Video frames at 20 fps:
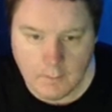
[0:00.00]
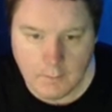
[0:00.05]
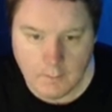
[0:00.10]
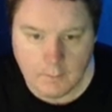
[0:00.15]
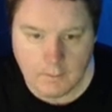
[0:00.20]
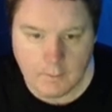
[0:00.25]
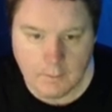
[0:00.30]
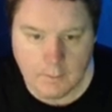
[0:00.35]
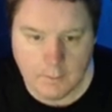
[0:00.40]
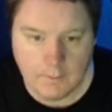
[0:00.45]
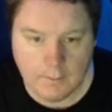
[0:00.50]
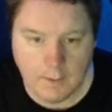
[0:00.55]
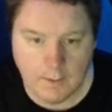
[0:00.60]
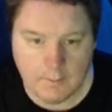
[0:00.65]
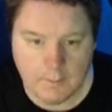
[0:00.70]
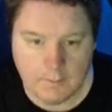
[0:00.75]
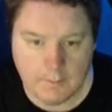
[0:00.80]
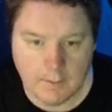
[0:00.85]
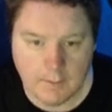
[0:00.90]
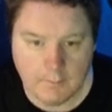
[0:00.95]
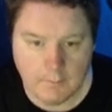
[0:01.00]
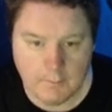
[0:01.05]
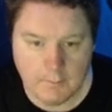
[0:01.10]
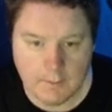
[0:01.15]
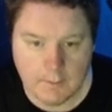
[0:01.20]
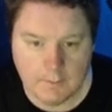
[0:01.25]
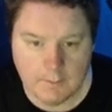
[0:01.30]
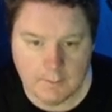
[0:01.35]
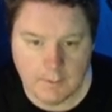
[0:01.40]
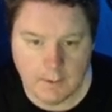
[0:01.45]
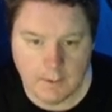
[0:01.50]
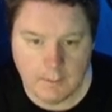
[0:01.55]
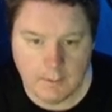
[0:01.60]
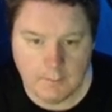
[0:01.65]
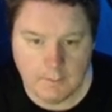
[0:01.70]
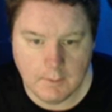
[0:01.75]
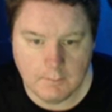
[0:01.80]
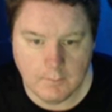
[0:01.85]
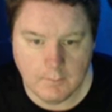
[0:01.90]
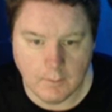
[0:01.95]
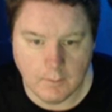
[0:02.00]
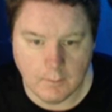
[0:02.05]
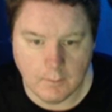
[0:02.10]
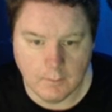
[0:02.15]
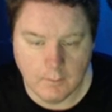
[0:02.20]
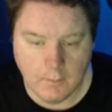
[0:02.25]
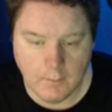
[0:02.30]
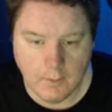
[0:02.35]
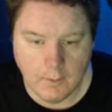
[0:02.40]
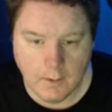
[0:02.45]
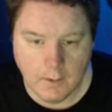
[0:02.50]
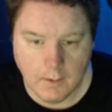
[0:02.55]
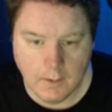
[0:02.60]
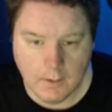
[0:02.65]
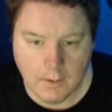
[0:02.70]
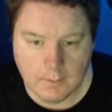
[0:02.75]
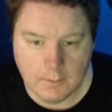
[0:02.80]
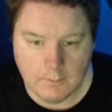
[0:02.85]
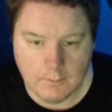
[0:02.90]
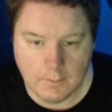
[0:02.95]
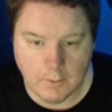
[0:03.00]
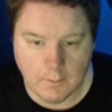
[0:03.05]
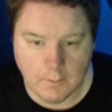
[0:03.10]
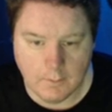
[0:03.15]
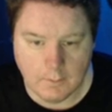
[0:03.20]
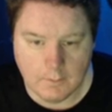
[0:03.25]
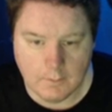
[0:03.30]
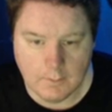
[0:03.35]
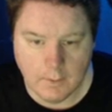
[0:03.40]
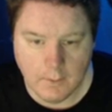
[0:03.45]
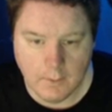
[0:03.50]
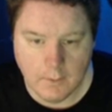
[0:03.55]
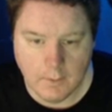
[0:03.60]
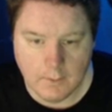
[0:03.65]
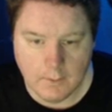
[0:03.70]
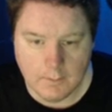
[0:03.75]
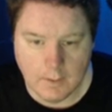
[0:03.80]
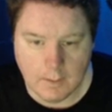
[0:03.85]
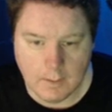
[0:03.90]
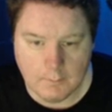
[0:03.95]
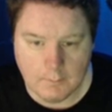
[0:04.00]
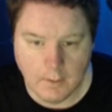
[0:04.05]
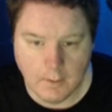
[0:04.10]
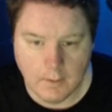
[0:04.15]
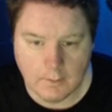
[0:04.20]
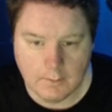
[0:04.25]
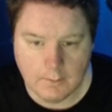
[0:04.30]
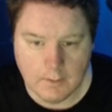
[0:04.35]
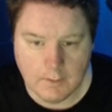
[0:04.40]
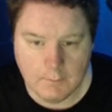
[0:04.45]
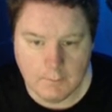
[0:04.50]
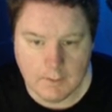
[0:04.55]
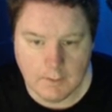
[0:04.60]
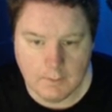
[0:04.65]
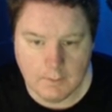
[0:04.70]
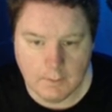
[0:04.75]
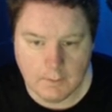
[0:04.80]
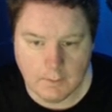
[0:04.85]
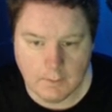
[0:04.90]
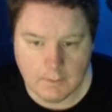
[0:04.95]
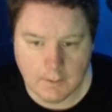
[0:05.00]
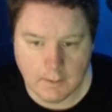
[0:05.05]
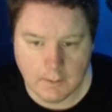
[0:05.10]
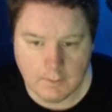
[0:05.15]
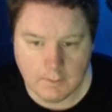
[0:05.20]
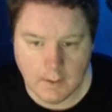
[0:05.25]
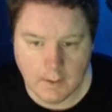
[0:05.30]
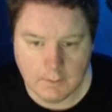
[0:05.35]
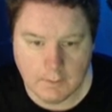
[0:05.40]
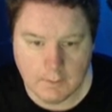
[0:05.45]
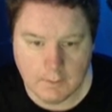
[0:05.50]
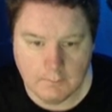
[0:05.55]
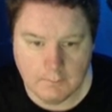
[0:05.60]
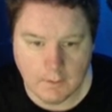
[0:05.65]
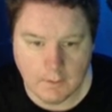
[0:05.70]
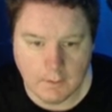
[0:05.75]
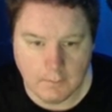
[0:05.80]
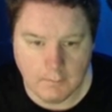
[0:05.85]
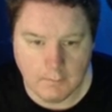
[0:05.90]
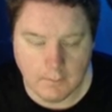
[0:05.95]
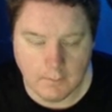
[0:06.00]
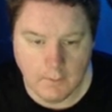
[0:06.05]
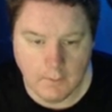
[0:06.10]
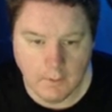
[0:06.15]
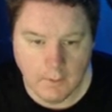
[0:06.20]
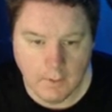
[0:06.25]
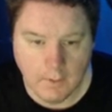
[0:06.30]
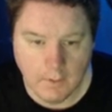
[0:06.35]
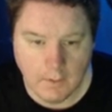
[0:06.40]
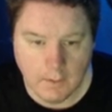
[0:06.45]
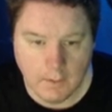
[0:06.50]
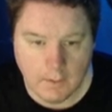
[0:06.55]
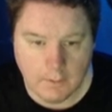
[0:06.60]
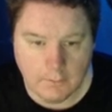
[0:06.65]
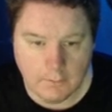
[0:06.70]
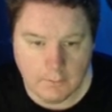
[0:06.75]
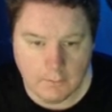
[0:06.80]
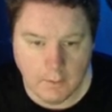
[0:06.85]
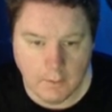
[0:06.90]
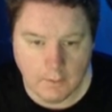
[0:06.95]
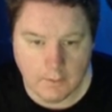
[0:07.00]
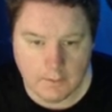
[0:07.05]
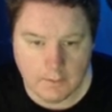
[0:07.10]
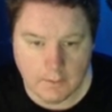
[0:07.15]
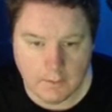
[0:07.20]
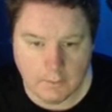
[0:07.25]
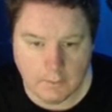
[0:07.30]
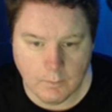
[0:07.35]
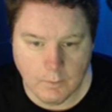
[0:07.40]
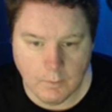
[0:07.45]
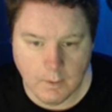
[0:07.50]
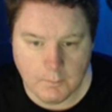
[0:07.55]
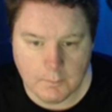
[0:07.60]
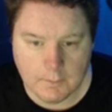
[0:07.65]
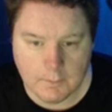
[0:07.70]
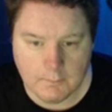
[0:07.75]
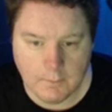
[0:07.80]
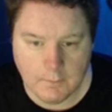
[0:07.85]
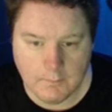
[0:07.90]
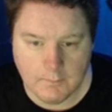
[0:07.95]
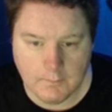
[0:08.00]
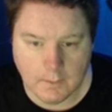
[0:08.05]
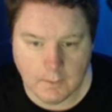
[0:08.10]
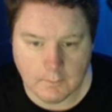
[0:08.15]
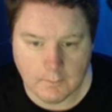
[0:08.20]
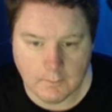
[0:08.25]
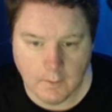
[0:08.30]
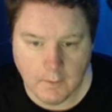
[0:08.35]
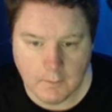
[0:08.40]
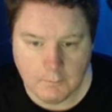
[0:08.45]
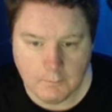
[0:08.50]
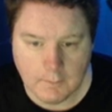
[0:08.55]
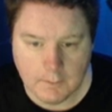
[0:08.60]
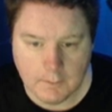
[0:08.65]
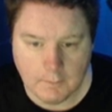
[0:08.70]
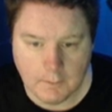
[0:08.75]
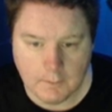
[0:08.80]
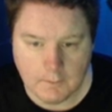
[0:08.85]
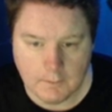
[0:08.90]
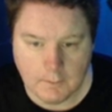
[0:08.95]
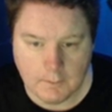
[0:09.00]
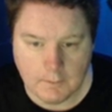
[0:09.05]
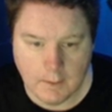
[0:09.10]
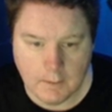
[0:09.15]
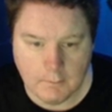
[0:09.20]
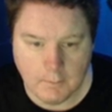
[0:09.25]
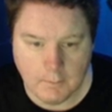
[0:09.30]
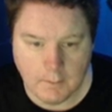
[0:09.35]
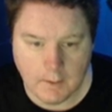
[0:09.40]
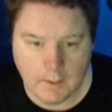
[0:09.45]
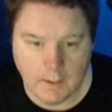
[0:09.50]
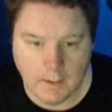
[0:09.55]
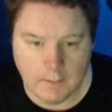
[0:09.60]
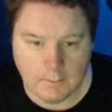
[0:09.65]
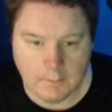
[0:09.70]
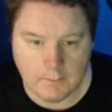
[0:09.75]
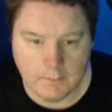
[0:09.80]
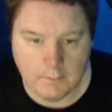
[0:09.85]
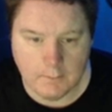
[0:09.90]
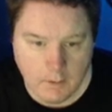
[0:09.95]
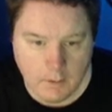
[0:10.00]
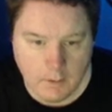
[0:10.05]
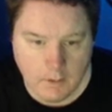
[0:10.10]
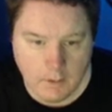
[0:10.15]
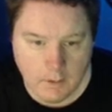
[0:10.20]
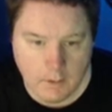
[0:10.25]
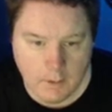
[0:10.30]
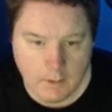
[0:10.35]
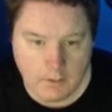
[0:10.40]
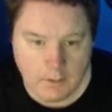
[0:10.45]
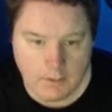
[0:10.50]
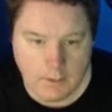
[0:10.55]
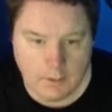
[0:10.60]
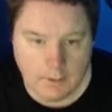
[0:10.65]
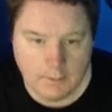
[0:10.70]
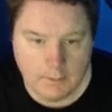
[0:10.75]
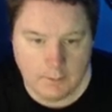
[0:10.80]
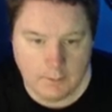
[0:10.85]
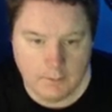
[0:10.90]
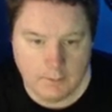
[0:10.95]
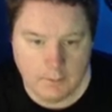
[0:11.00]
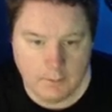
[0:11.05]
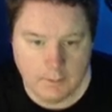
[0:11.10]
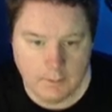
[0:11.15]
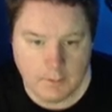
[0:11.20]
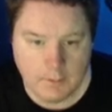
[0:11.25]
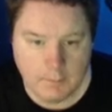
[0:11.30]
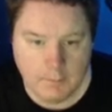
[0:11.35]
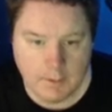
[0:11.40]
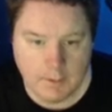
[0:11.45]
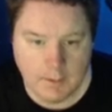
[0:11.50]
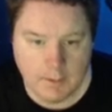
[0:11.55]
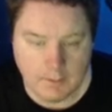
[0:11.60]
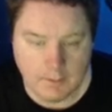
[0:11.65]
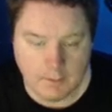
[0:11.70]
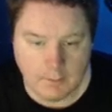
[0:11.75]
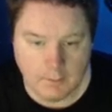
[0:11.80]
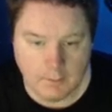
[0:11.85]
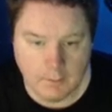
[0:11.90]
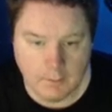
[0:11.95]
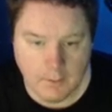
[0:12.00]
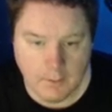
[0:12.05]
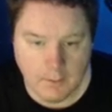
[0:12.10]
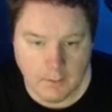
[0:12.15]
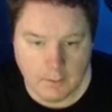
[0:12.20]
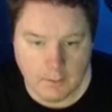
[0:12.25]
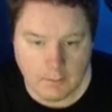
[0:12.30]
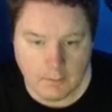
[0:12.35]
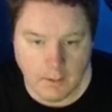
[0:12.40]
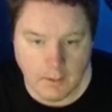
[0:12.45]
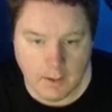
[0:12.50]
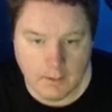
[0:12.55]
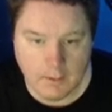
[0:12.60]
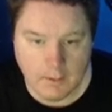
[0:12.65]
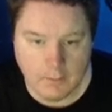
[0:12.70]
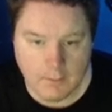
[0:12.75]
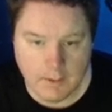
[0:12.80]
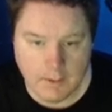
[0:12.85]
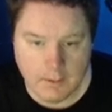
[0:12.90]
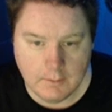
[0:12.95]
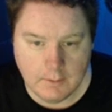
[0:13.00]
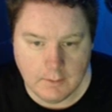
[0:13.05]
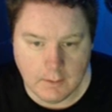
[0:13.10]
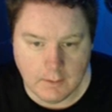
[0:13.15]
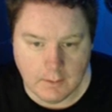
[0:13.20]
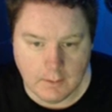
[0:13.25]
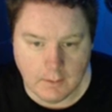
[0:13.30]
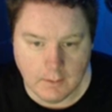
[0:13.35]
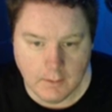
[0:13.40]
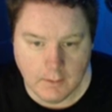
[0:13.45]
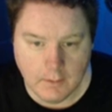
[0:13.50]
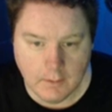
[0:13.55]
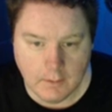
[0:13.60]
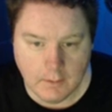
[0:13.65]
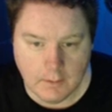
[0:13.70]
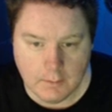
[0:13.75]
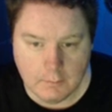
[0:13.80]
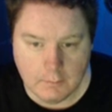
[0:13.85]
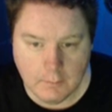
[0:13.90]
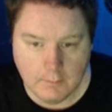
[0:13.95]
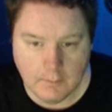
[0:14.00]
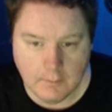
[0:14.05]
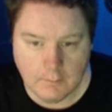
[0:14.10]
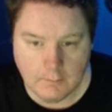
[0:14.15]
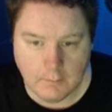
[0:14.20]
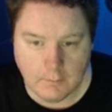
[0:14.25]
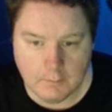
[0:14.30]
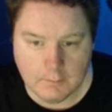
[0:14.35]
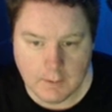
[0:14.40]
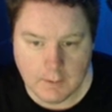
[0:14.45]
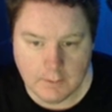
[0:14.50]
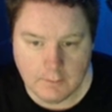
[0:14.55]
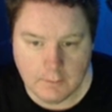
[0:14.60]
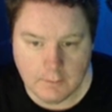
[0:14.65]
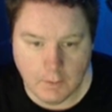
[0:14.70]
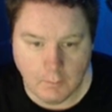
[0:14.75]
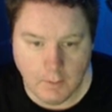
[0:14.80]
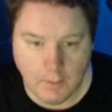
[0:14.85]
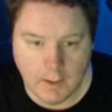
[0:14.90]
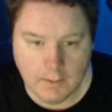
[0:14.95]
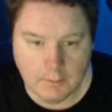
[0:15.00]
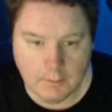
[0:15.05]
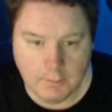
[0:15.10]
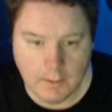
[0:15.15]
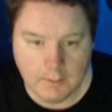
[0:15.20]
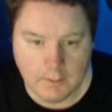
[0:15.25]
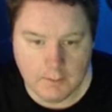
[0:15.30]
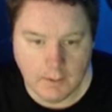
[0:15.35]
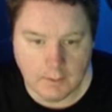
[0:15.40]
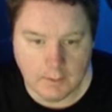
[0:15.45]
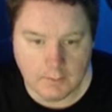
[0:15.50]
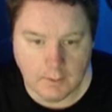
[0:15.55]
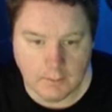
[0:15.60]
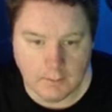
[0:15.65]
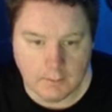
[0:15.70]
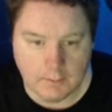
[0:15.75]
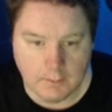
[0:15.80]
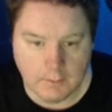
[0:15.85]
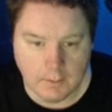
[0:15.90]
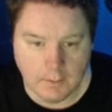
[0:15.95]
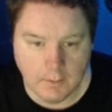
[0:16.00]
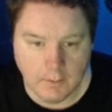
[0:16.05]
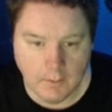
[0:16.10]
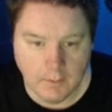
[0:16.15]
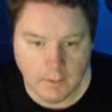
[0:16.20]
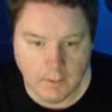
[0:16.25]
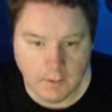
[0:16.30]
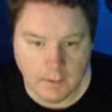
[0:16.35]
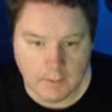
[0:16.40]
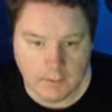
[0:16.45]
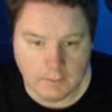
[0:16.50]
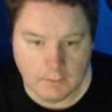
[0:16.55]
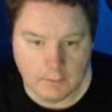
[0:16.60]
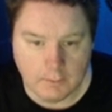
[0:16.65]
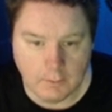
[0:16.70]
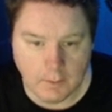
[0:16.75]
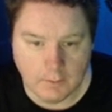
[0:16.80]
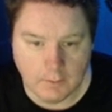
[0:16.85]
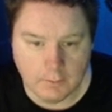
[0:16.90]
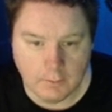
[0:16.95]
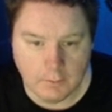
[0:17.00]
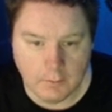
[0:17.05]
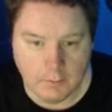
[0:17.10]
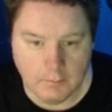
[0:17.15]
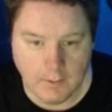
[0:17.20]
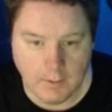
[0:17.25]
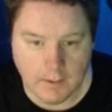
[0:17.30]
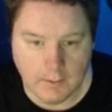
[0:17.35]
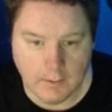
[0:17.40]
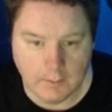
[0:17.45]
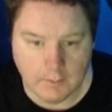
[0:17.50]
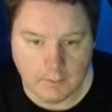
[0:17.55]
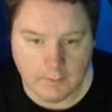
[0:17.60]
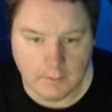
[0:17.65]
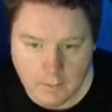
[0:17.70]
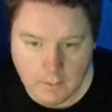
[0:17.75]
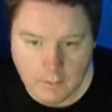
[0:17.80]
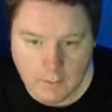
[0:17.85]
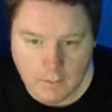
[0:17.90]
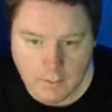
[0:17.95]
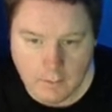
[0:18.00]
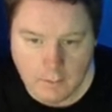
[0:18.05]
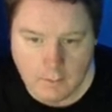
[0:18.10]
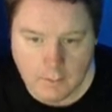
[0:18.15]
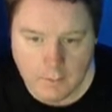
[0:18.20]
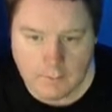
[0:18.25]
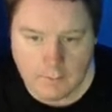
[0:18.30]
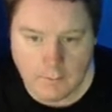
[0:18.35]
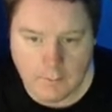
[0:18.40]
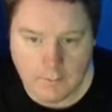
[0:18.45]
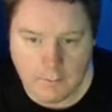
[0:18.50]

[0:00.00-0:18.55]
This has never been seen before, and shows that proximity to the next actin filament is stronger than cooperative effect between the neighboring heads. This is just the beginning. Cryo-ET is moving from niche to widespread technology in structural biology. Soon